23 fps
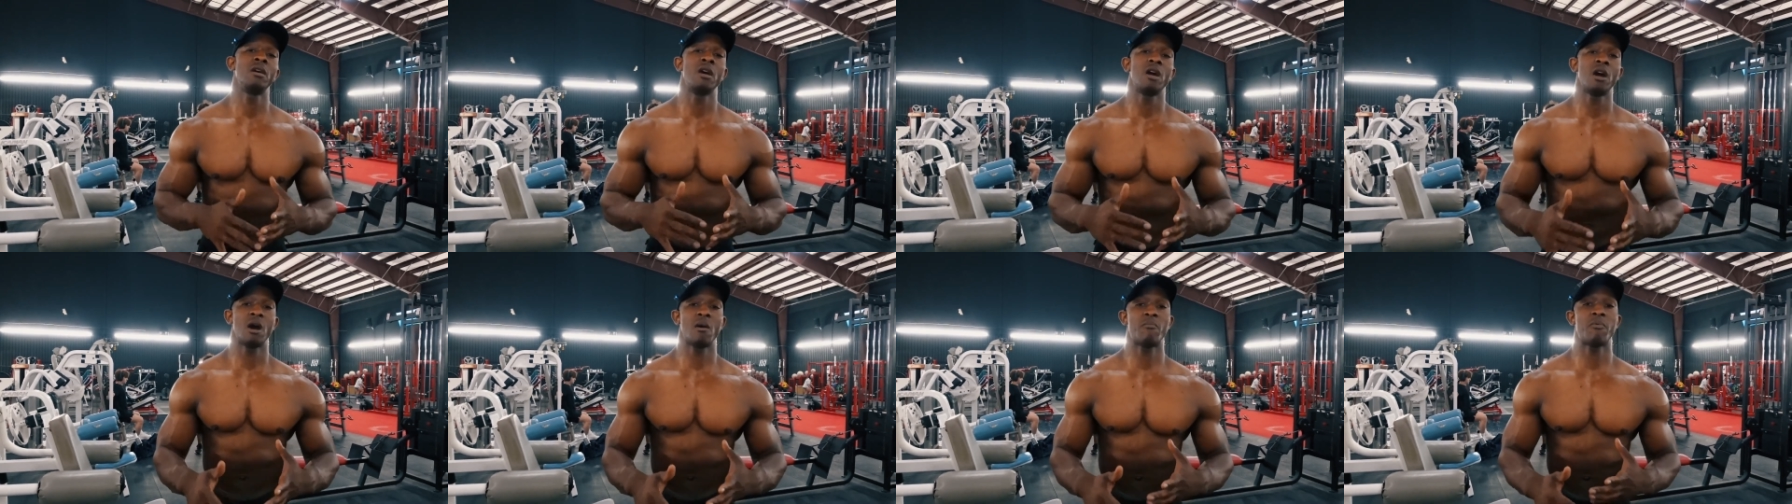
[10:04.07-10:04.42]

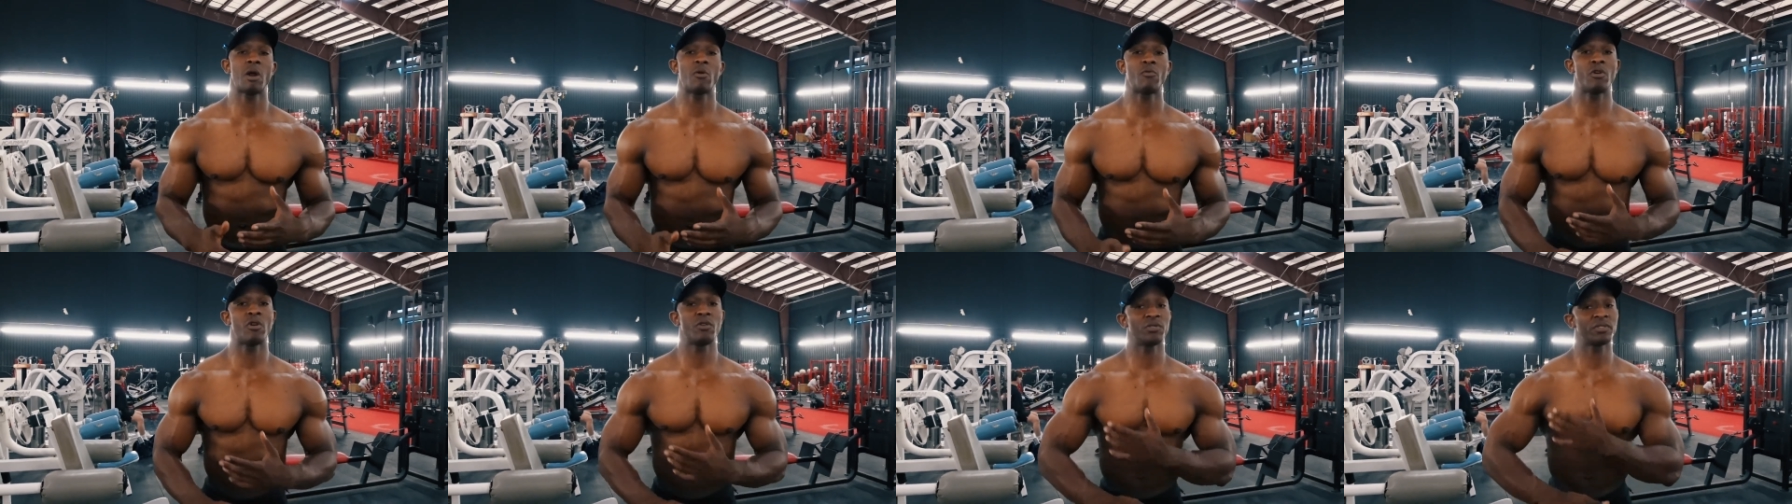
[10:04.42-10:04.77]

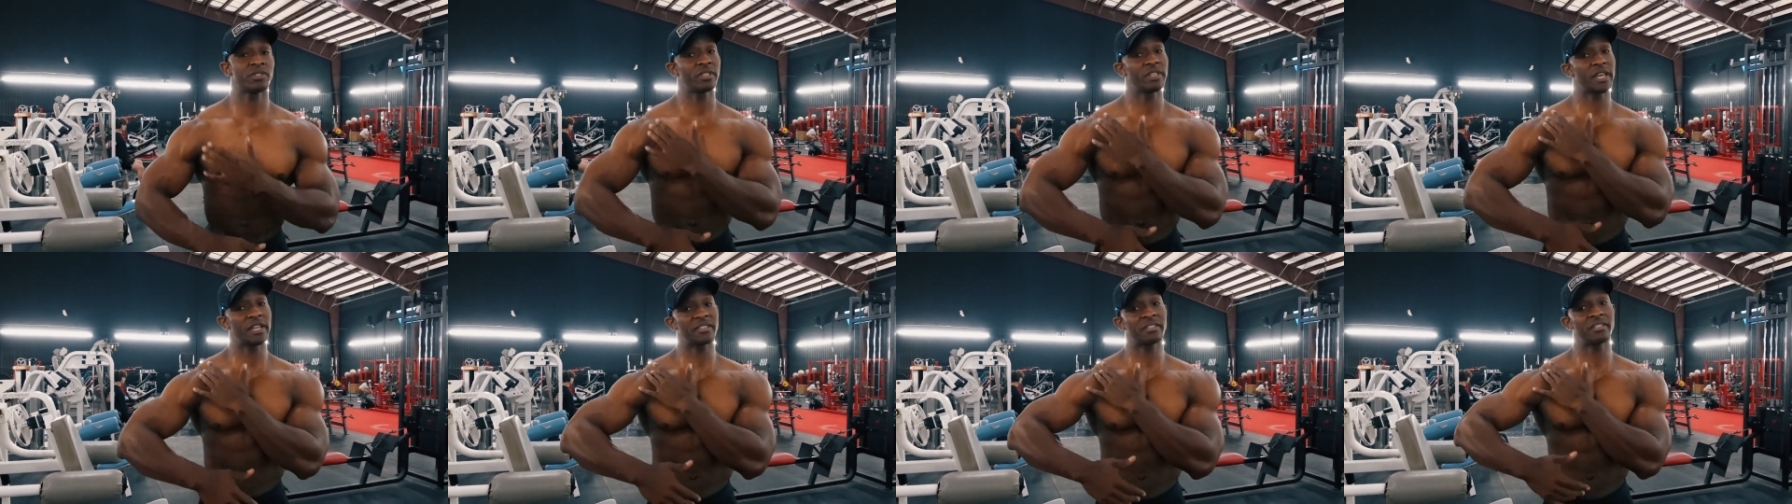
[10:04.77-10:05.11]
upright
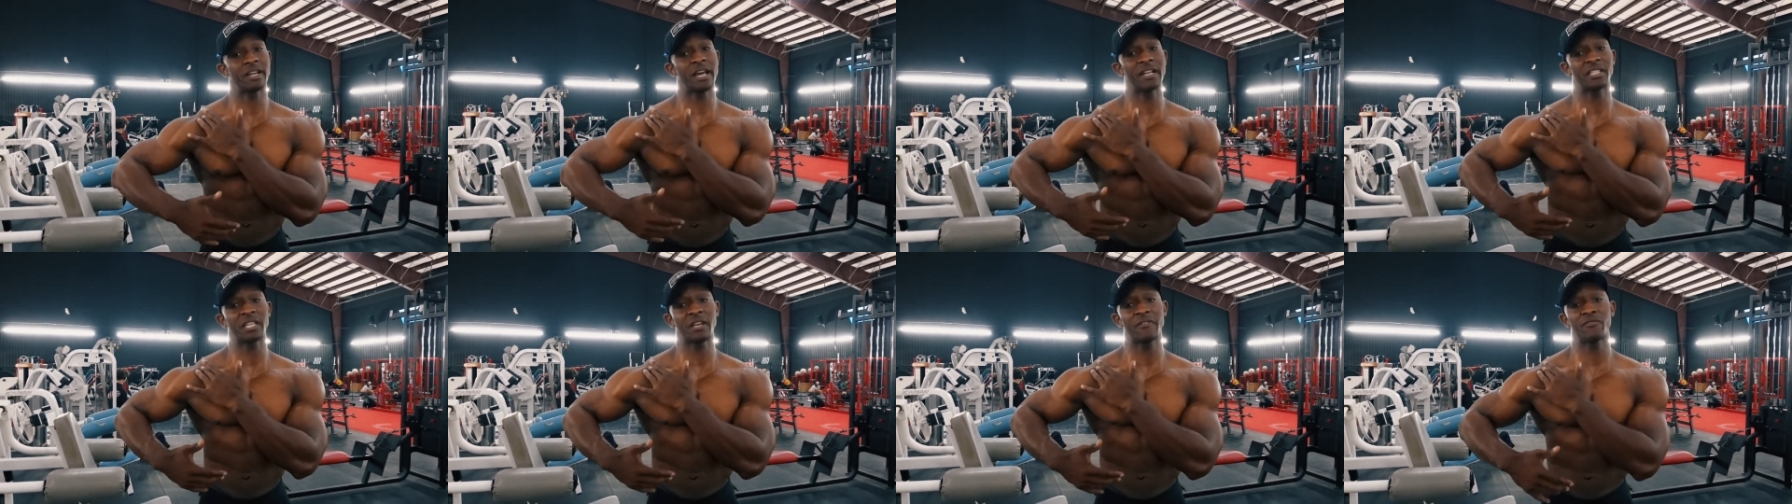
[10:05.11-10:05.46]
rows, that's
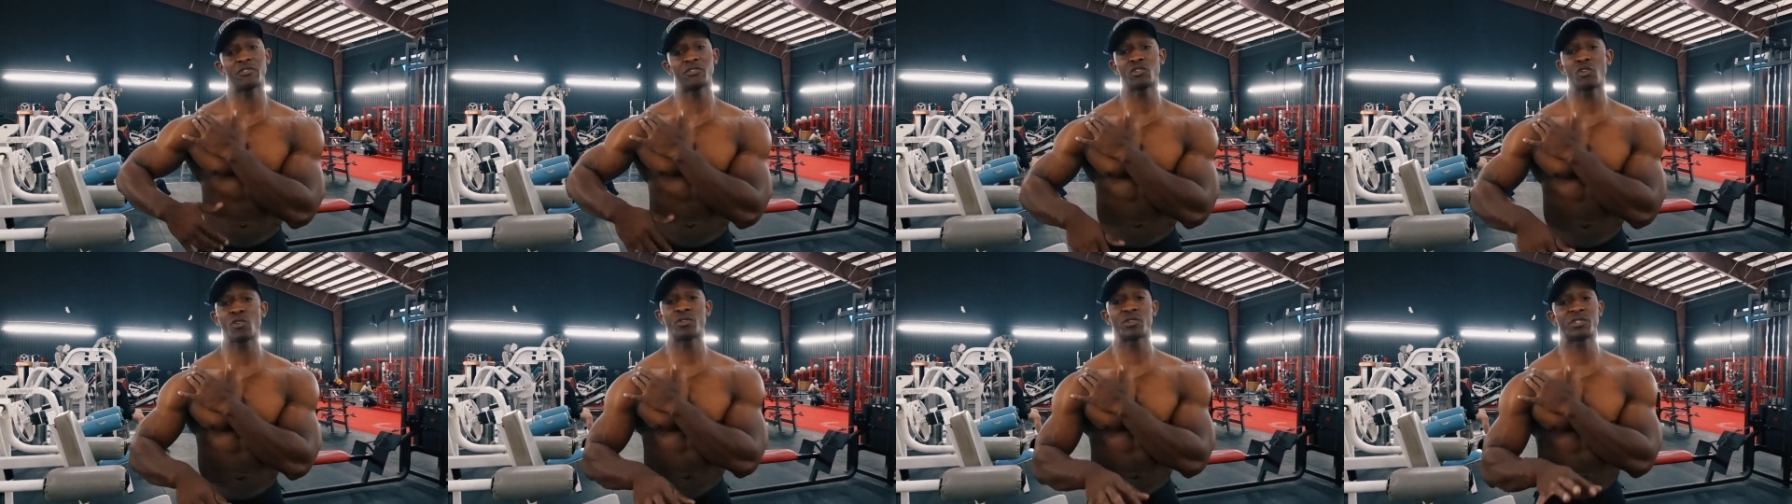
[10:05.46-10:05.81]
not safe for
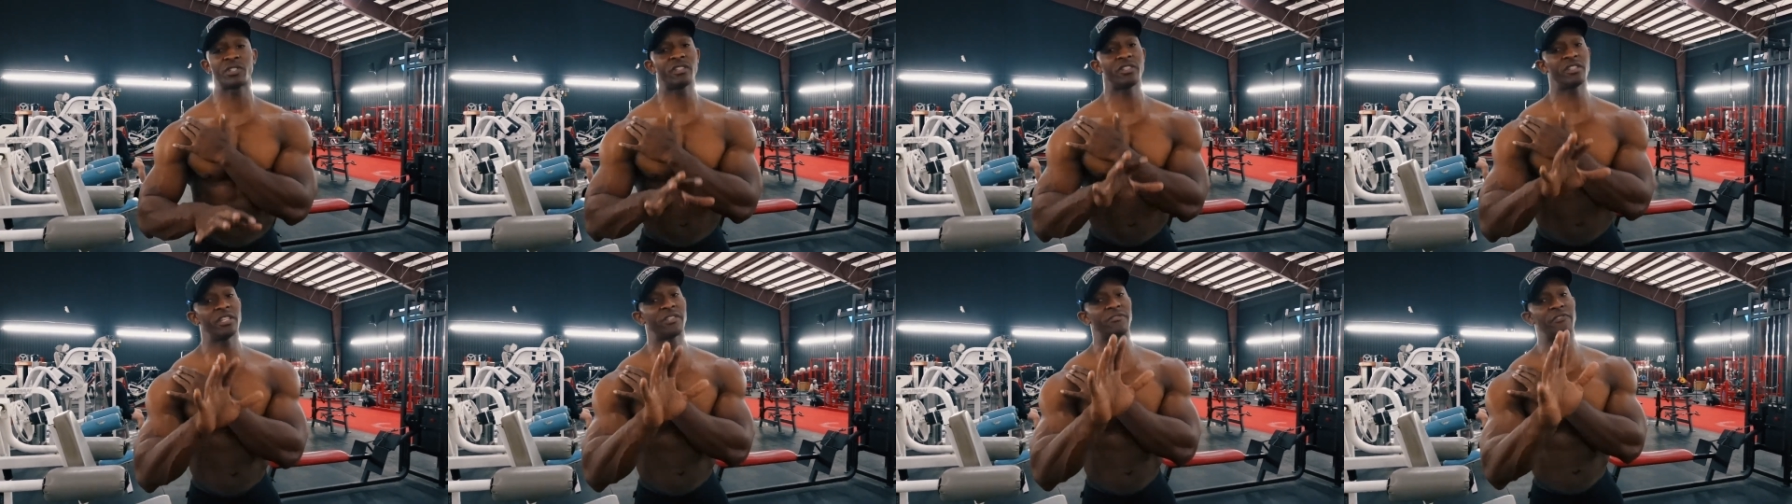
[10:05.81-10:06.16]
the
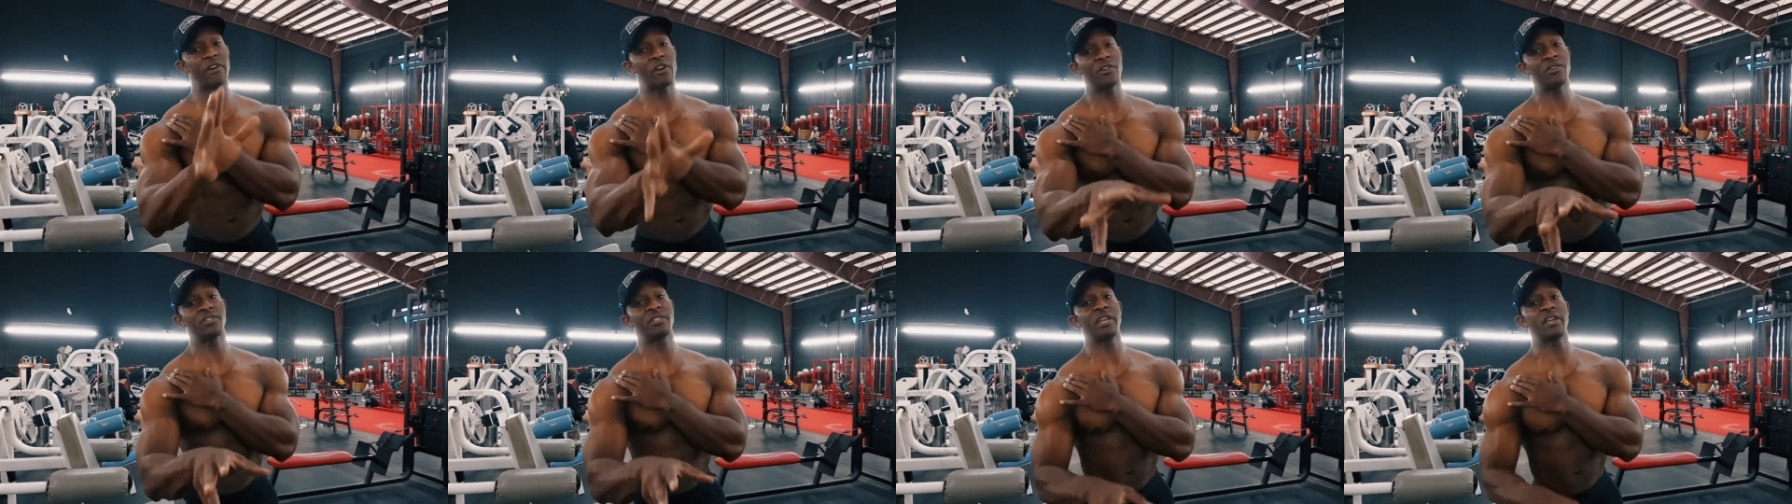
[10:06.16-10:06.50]
shoulders.
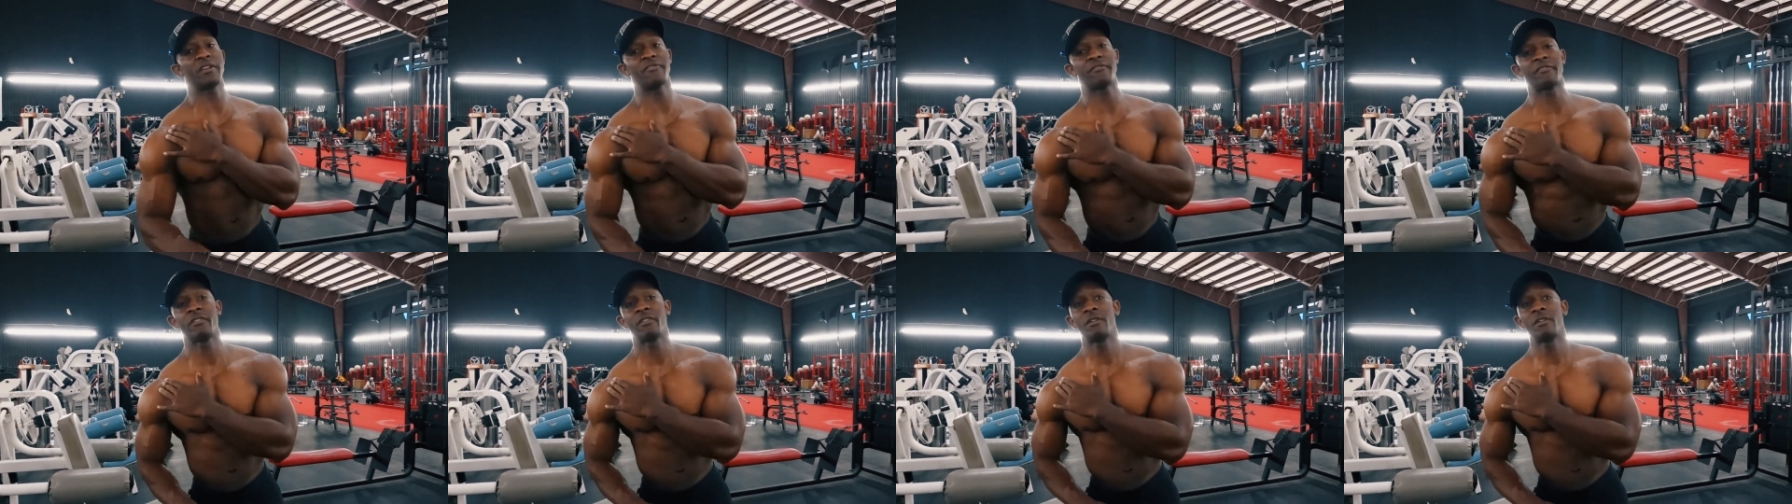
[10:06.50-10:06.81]
Very safe.